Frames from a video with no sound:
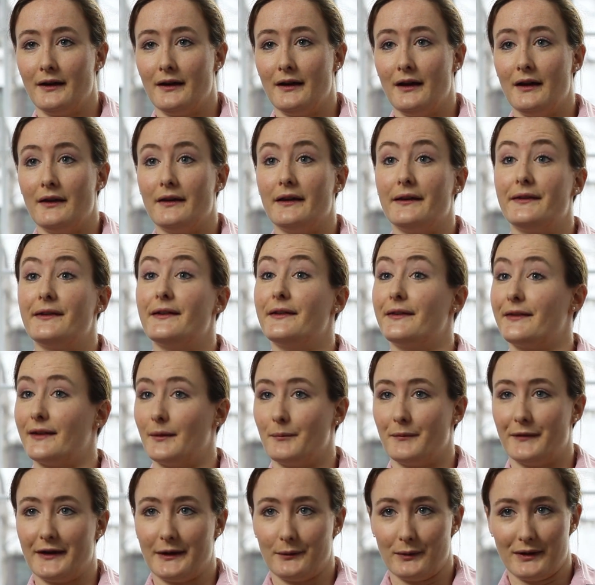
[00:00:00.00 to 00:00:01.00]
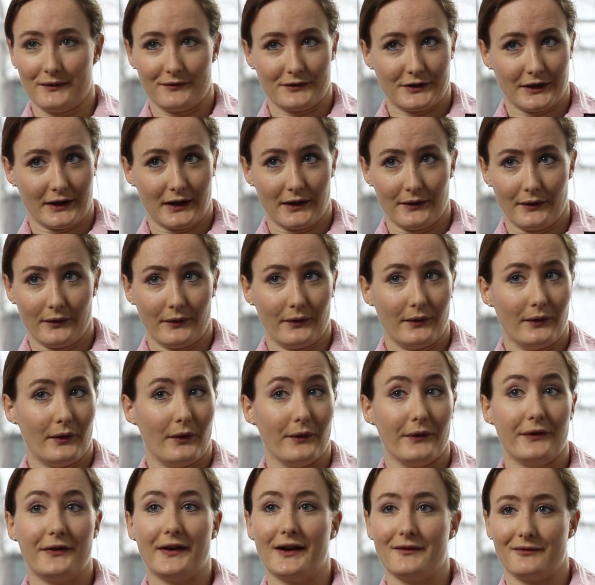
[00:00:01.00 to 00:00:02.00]
This is something we've done on
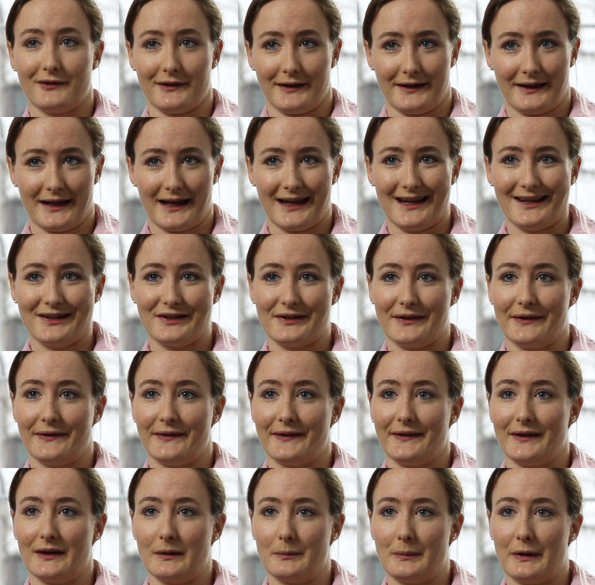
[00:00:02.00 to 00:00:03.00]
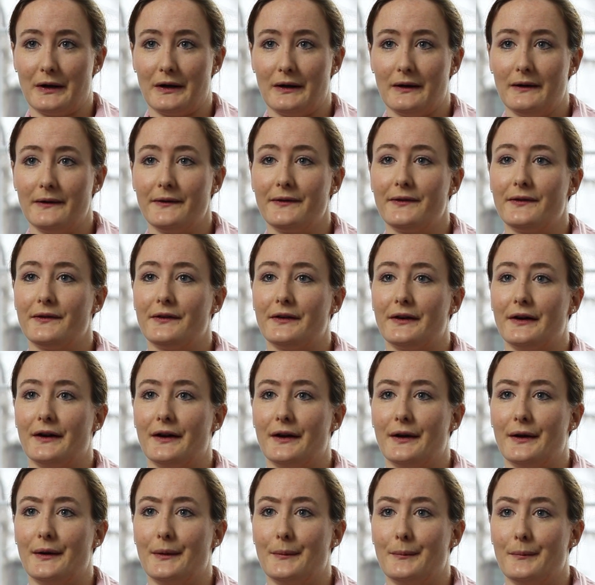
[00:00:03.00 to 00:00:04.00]
several occasions in the past.
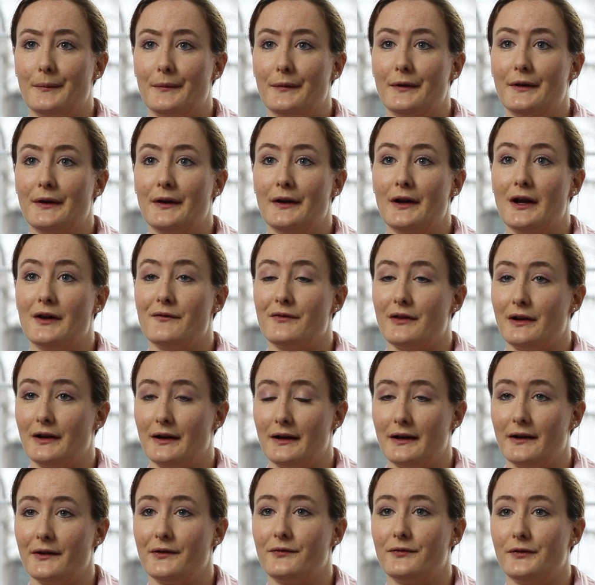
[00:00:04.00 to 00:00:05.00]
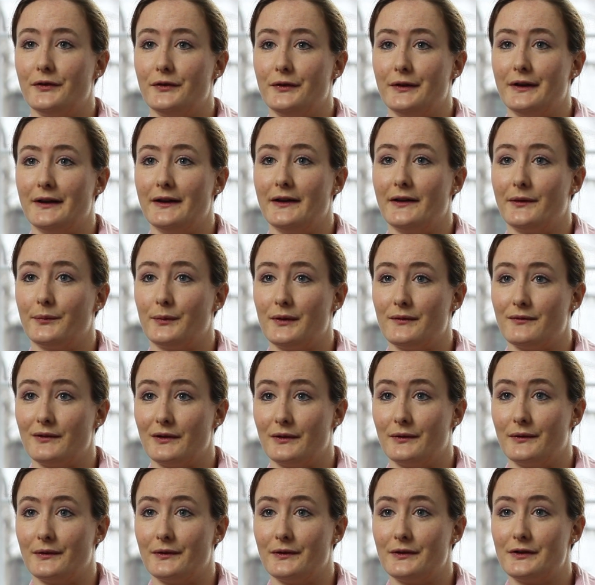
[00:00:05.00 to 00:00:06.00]
Over the last few years, we've
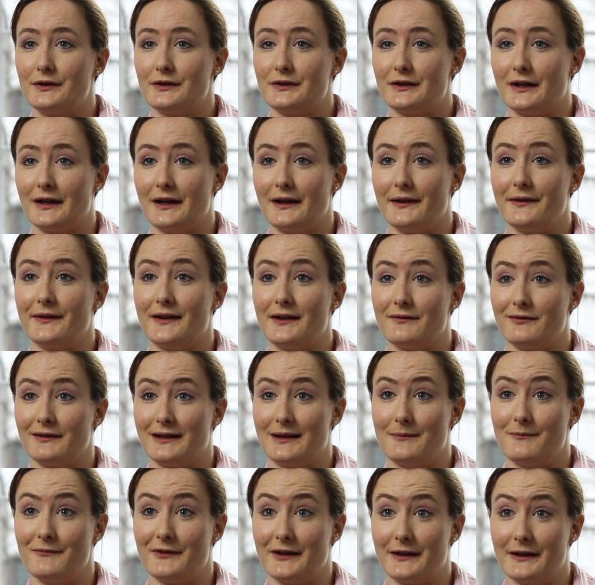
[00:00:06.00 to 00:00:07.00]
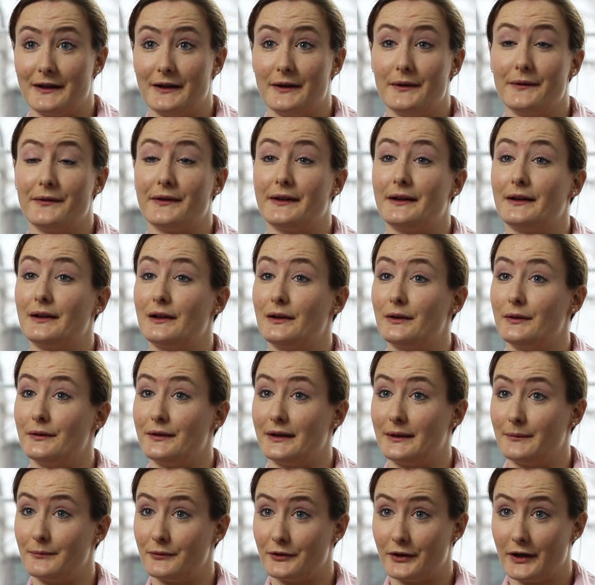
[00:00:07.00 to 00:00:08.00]
launched several MVNOs,
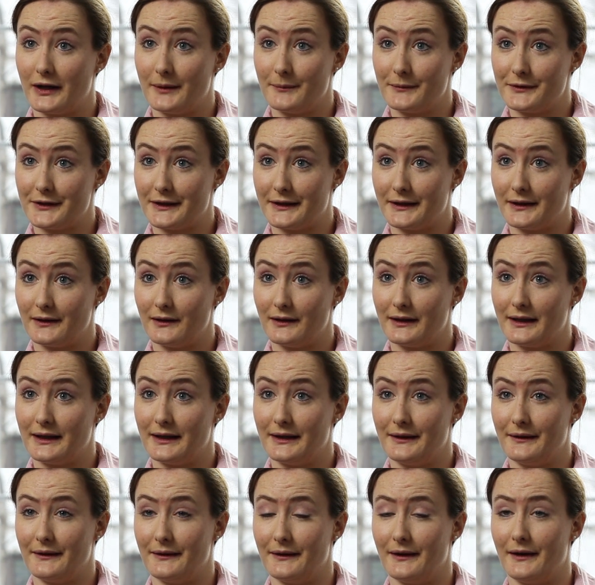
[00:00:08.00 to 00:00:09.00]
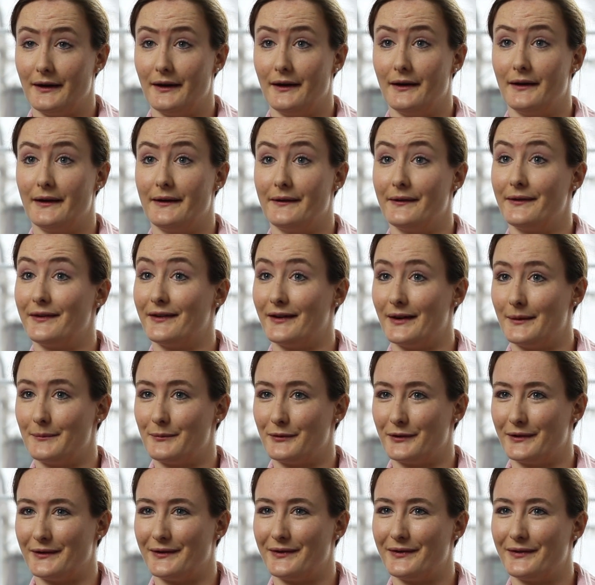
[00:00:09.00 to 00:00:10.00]
including PrimeTel in
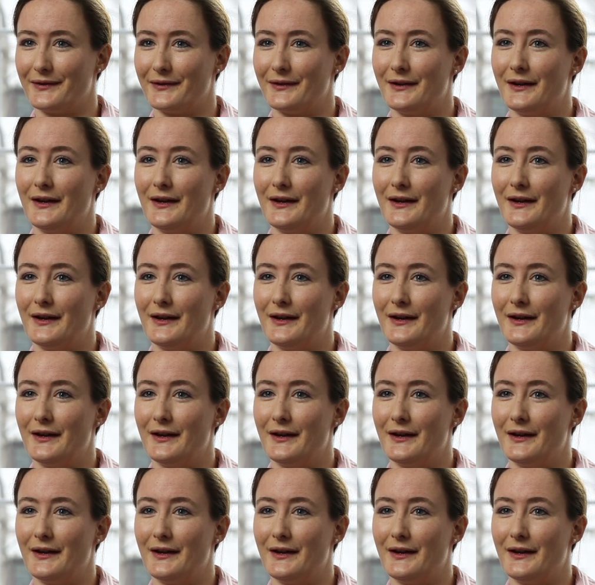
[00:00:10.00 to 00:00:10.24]
Cyprus.